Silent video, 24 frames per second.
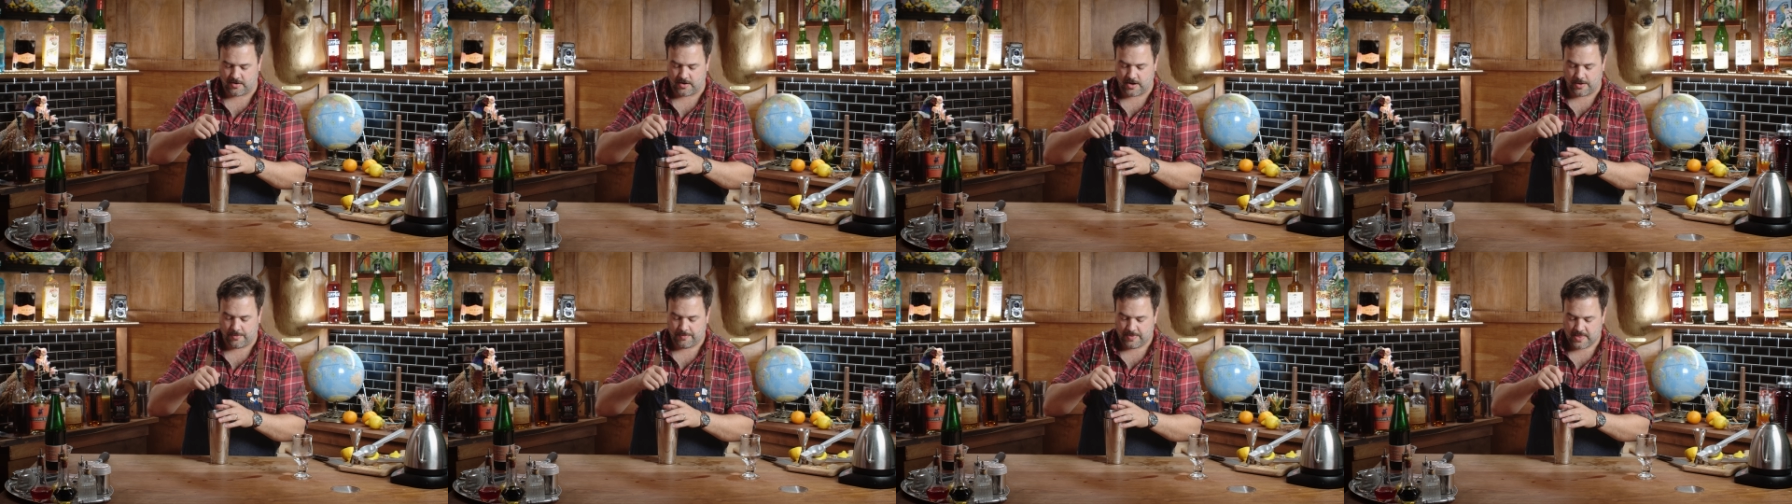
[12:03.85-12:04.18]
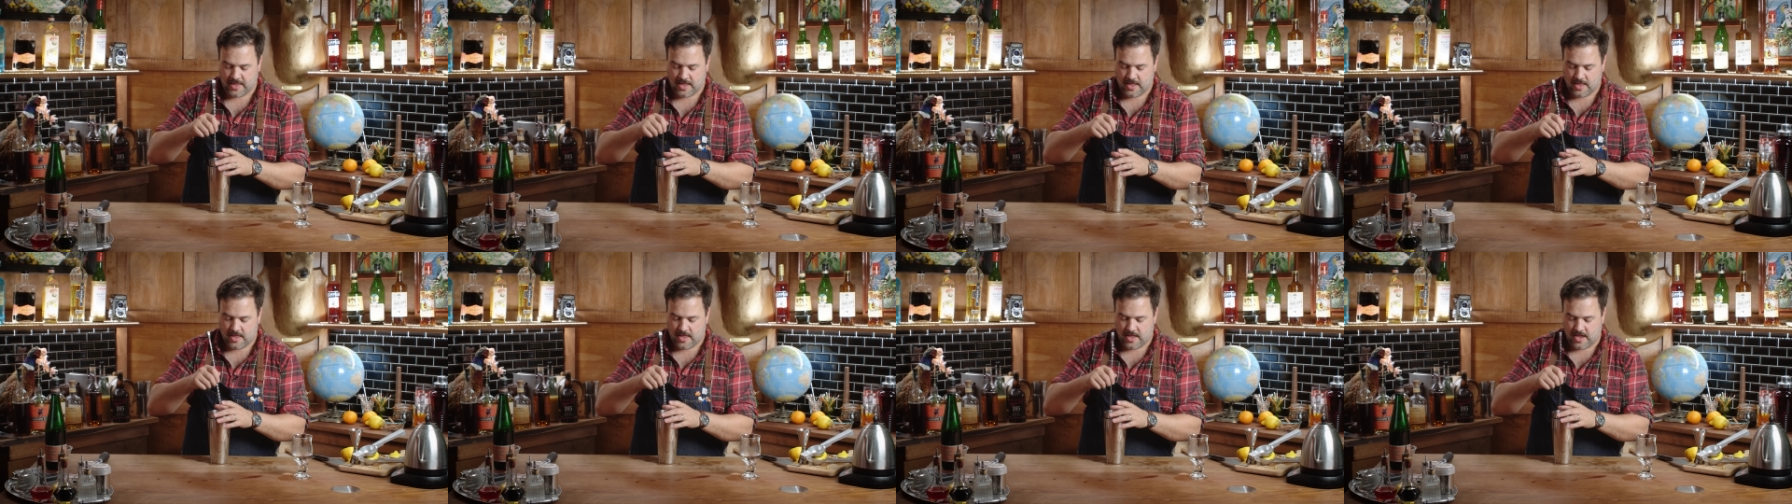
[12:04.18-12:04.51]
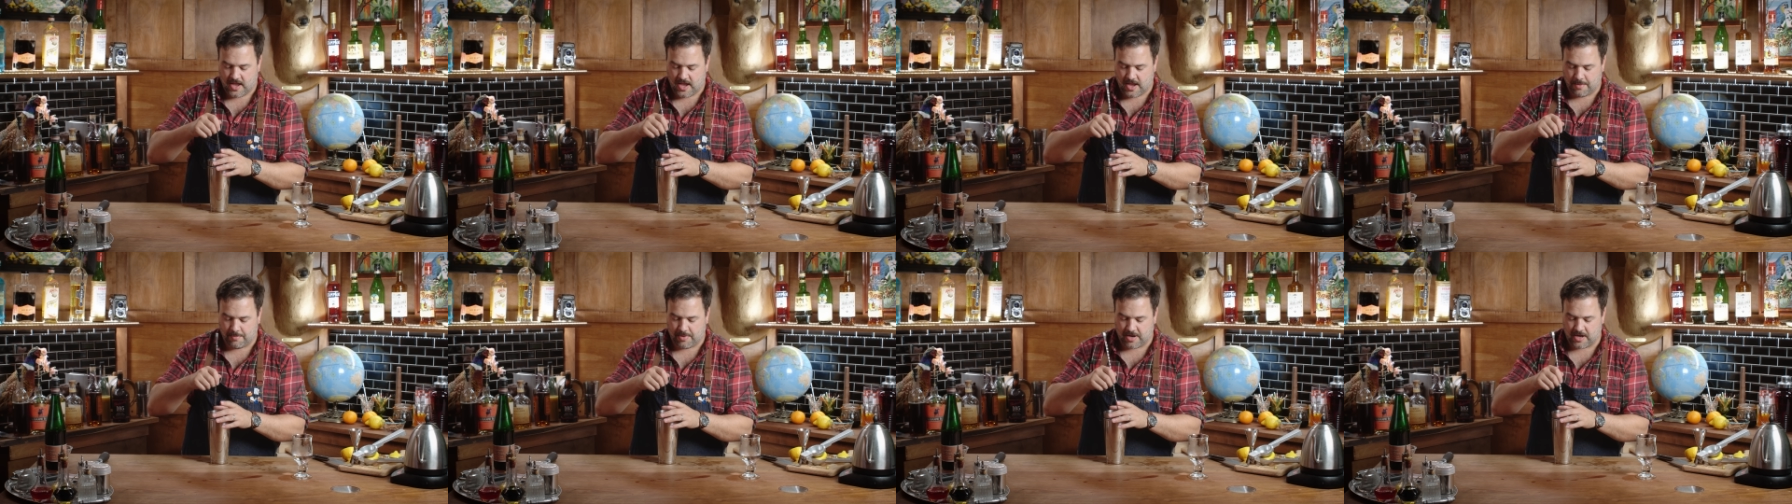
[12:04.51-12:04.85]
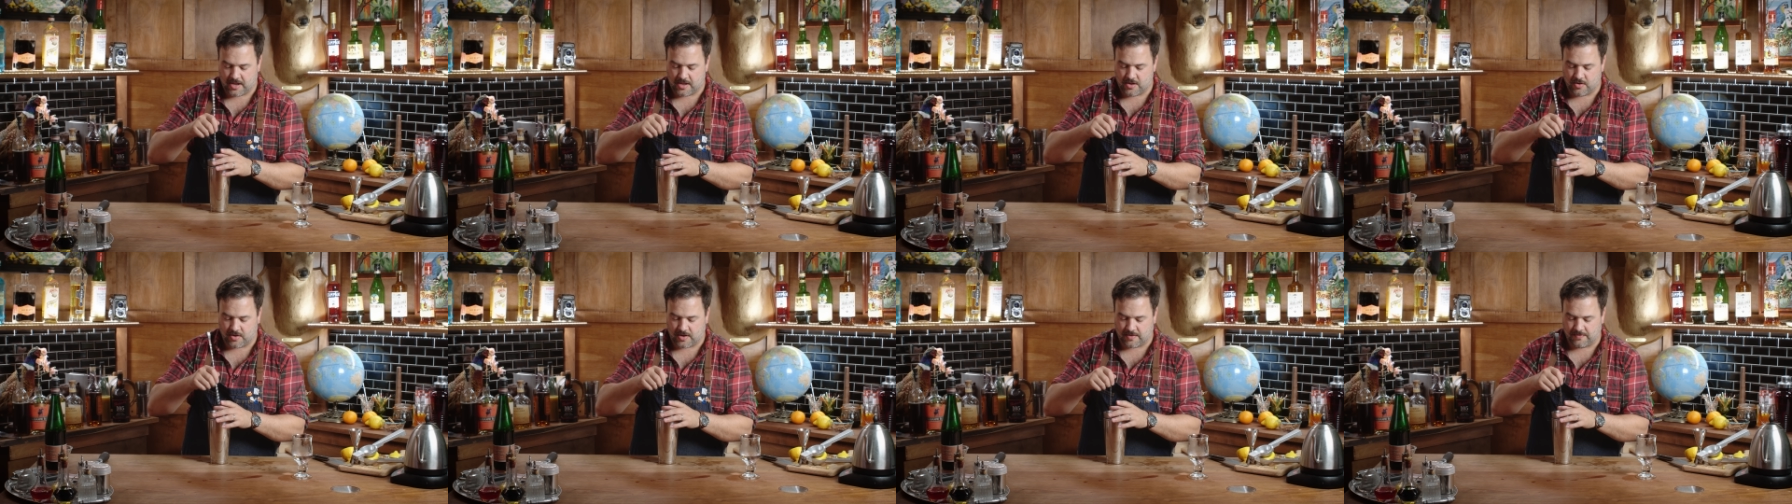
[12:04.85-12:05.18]
don't know. Um,
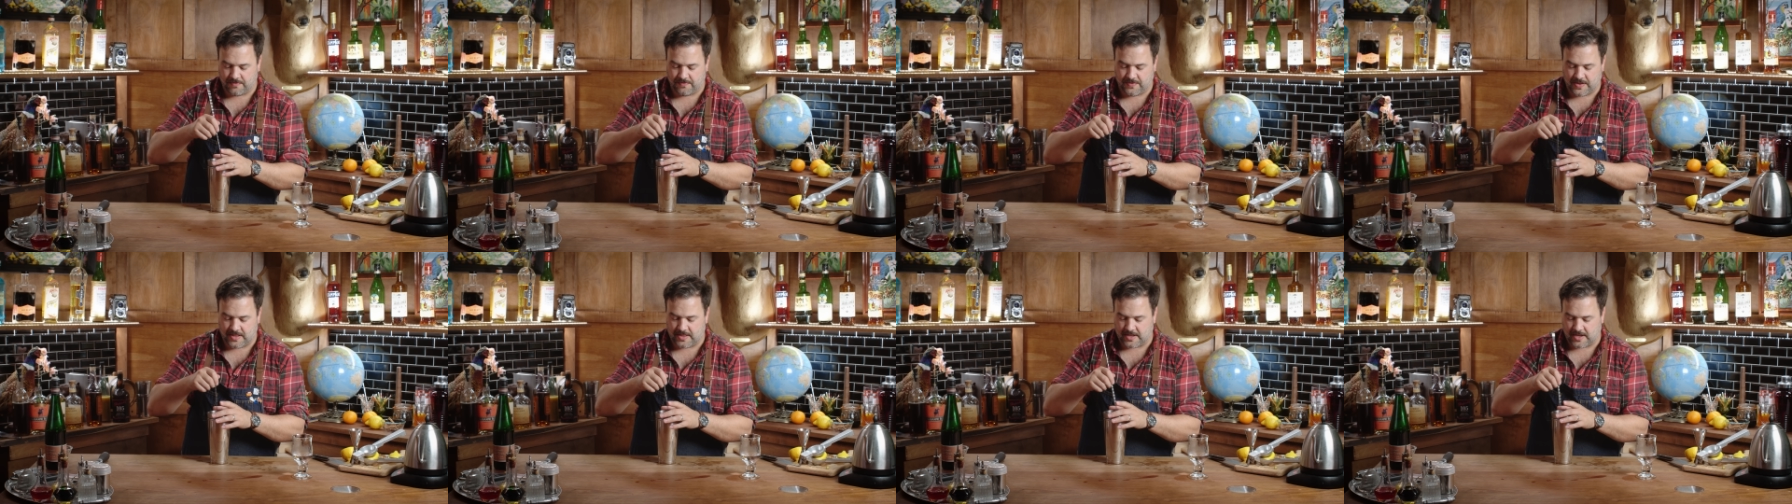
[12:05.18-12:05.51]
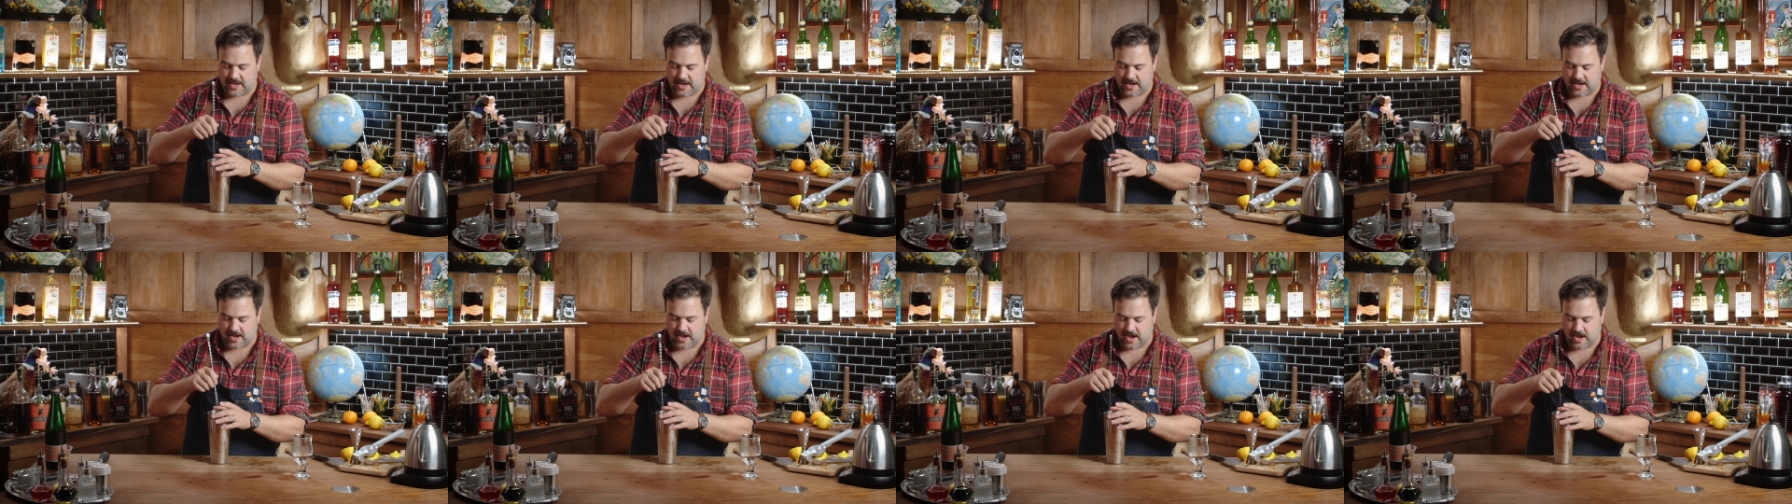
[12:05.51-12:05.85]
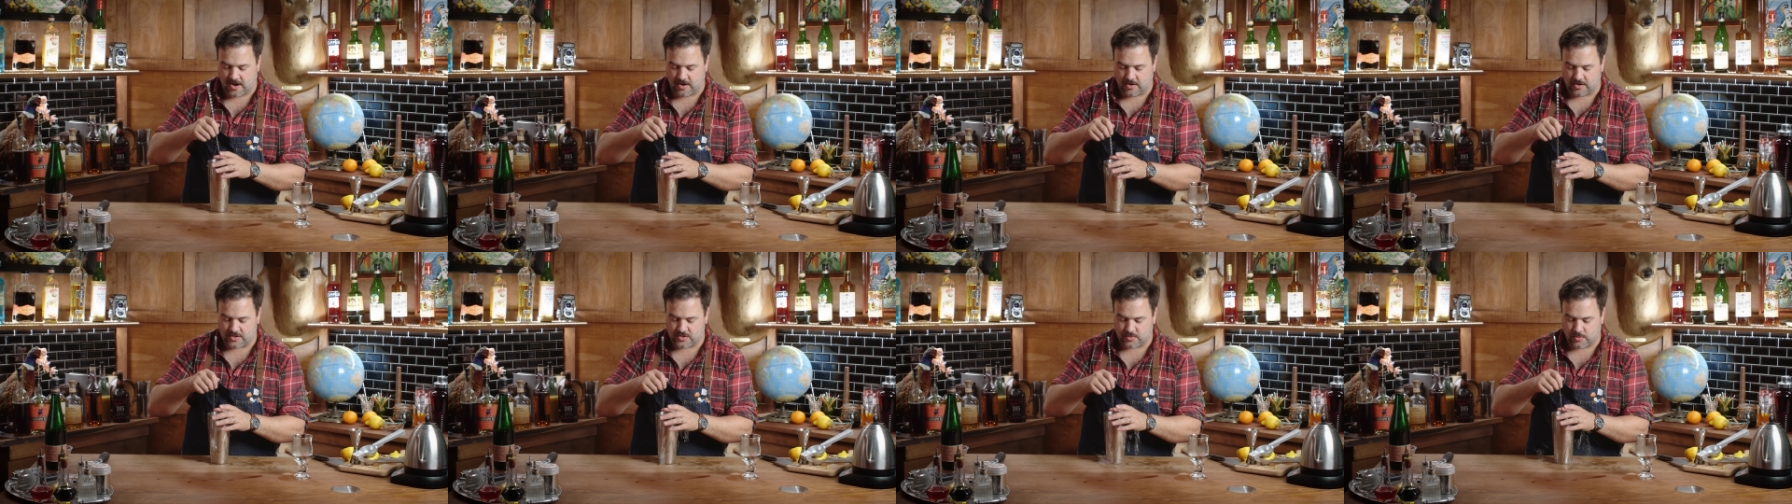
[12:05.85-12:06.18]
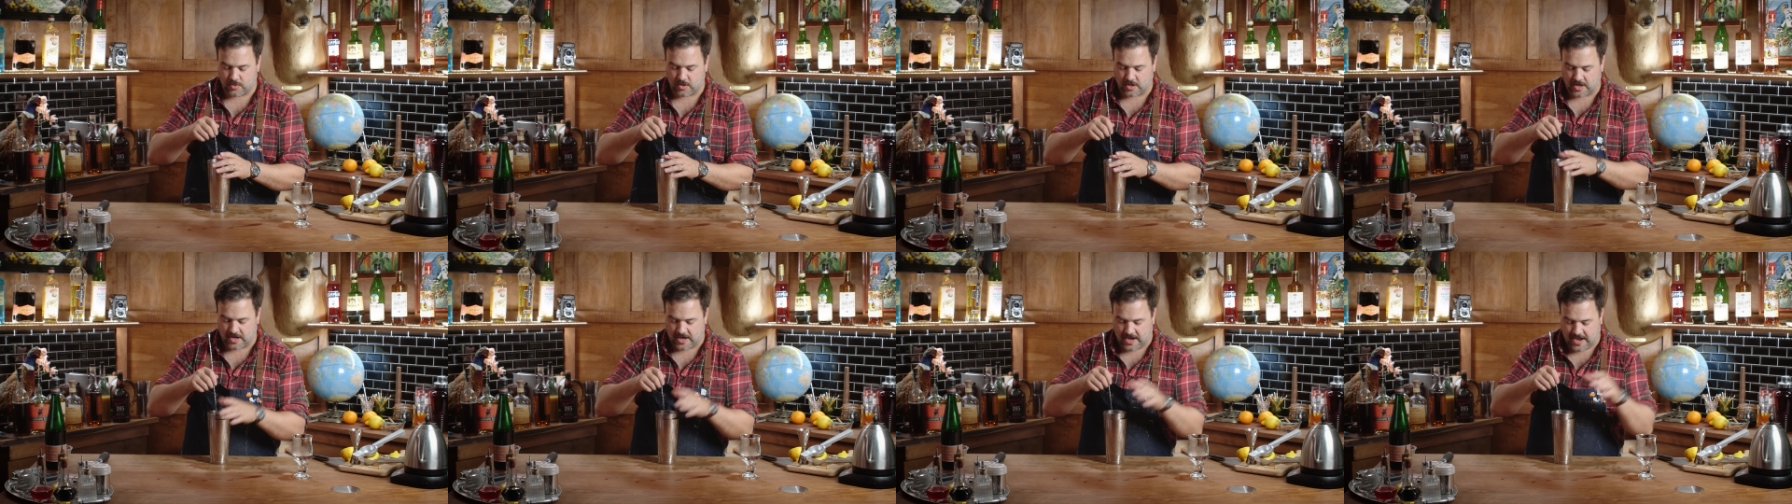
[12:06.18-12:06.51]
but it, you can feel it getting hotter. It's
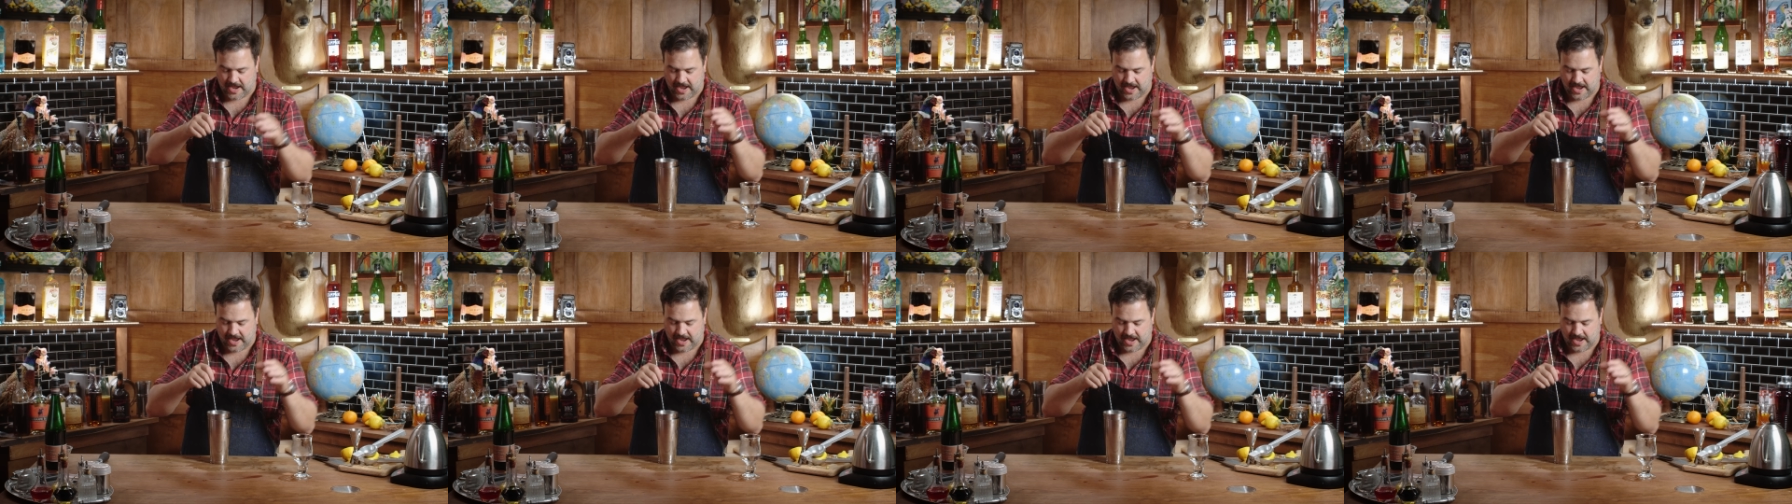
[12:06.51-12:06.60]
working.